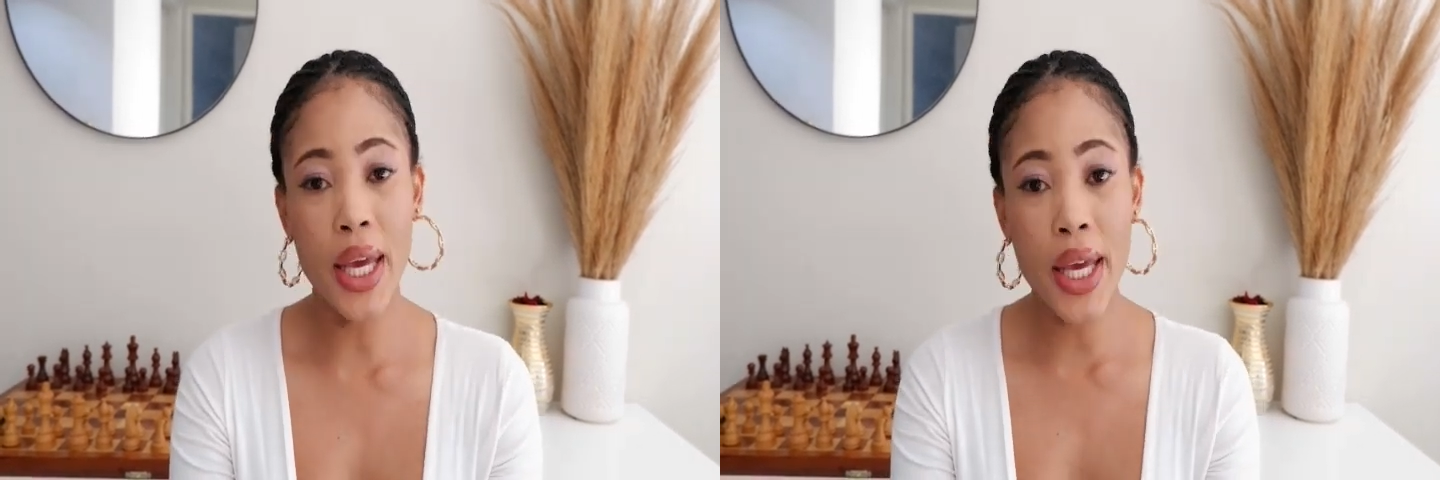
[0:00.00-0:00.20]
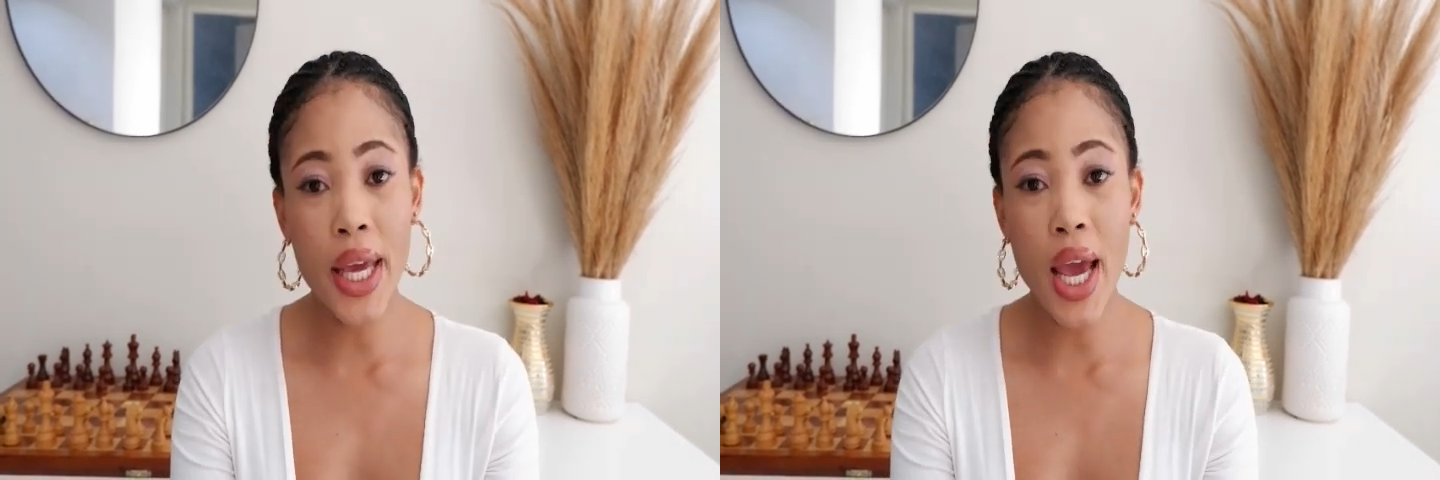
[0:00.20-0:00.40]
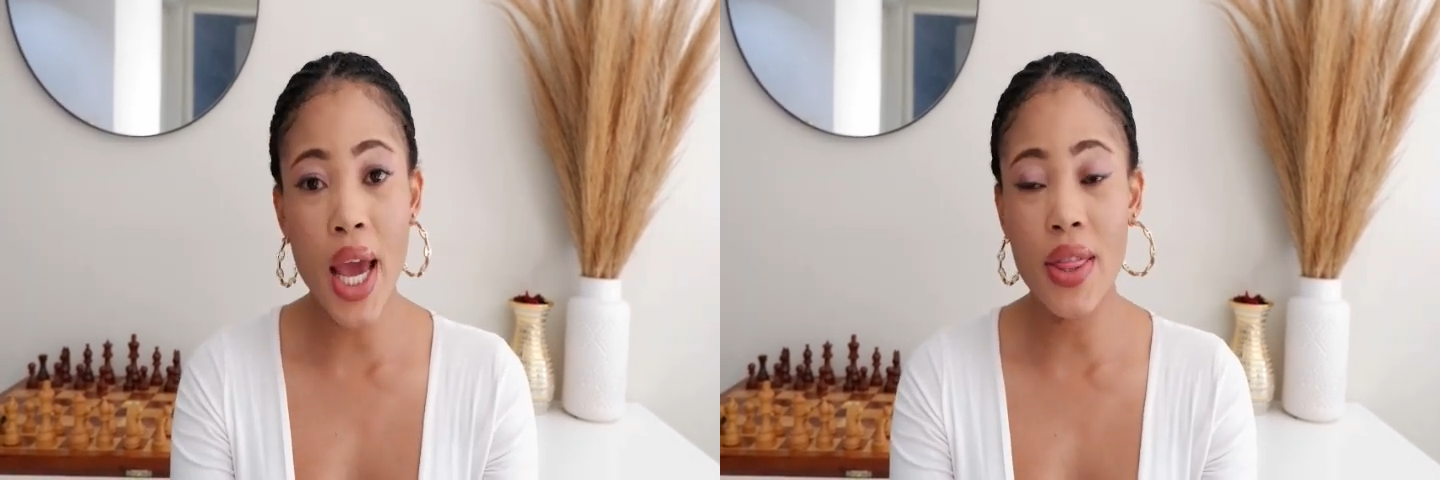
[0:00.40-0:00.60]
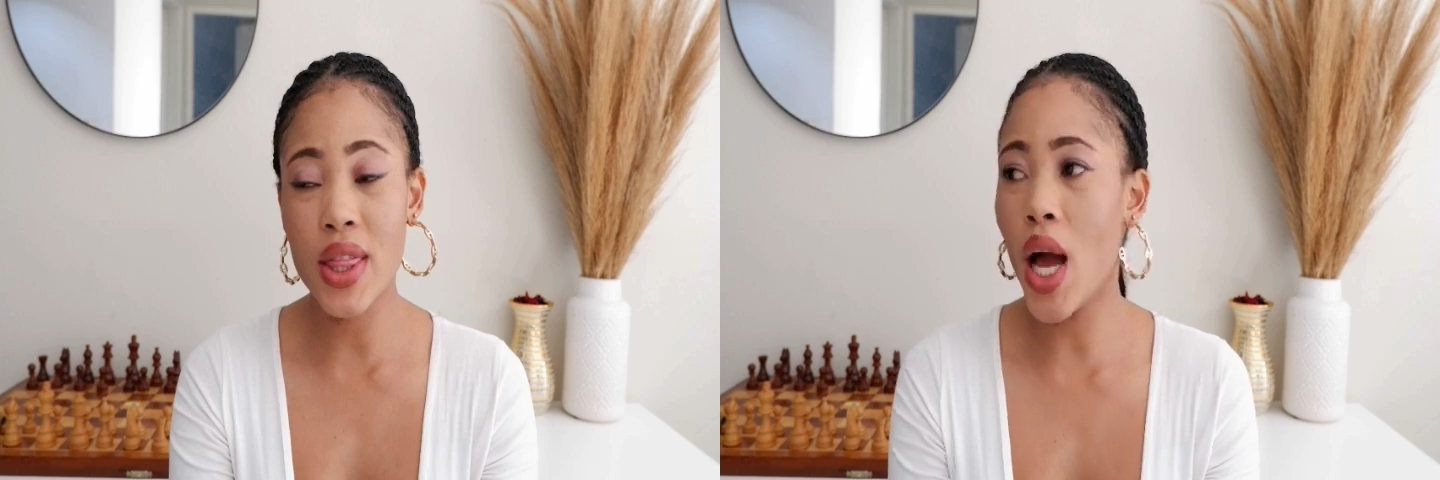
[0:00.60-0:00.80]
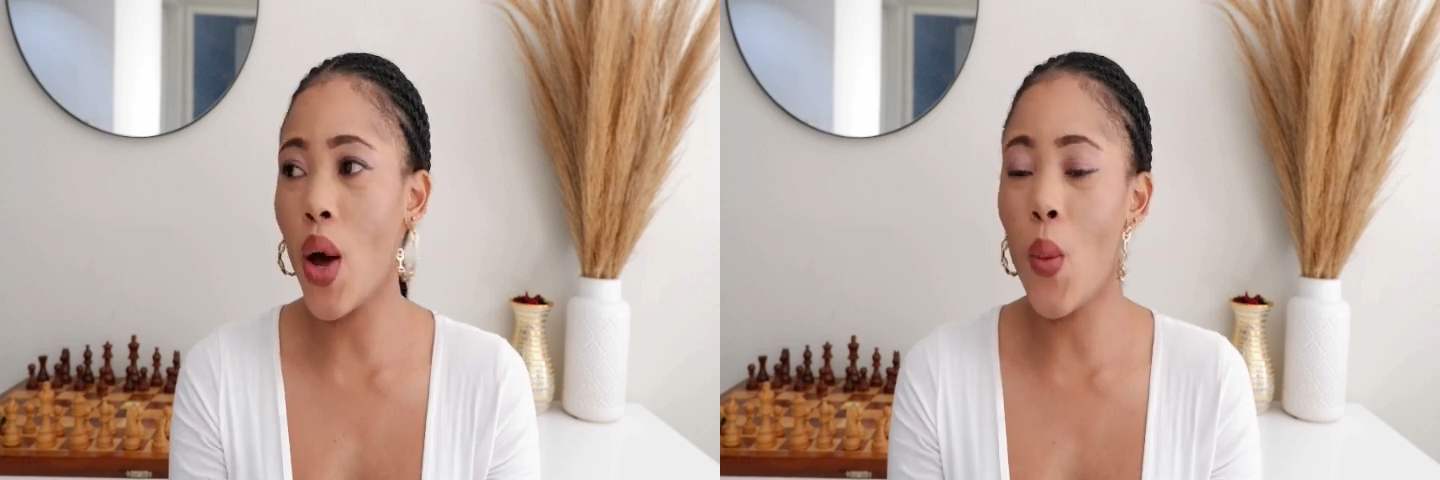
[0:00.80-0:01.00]
being here
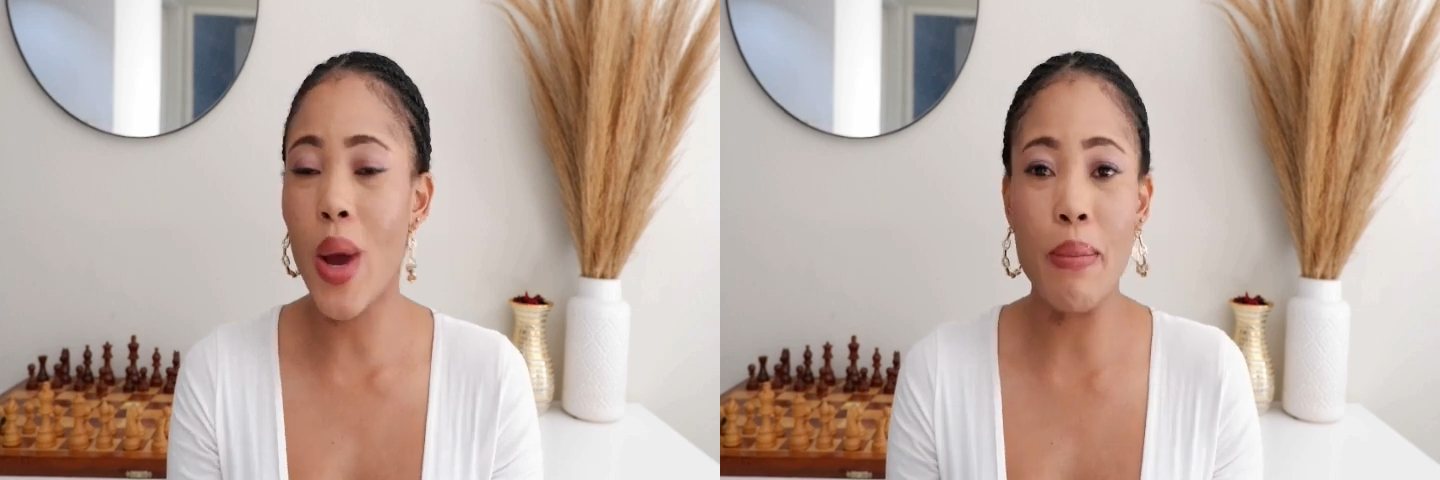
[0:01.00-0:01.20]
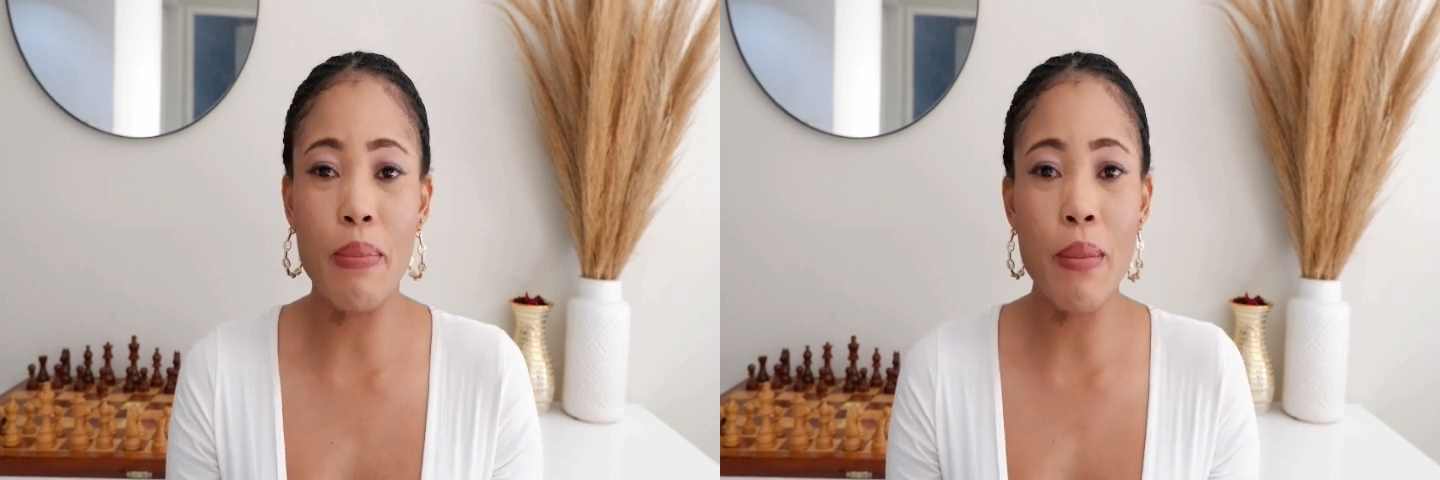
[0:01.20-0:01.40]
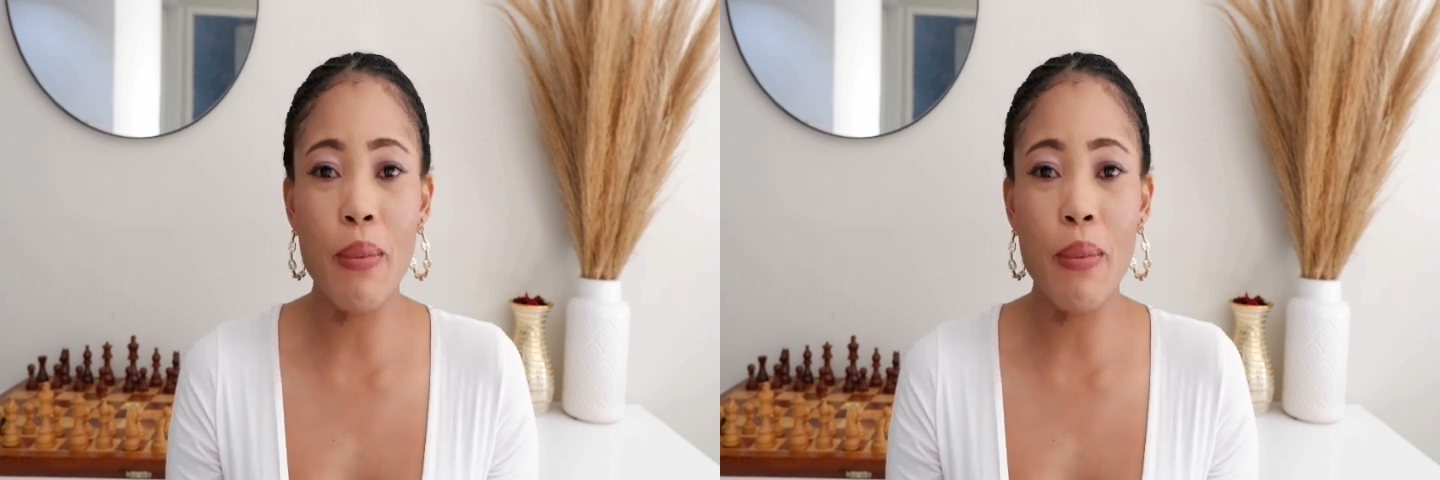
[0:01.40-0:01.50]
now, when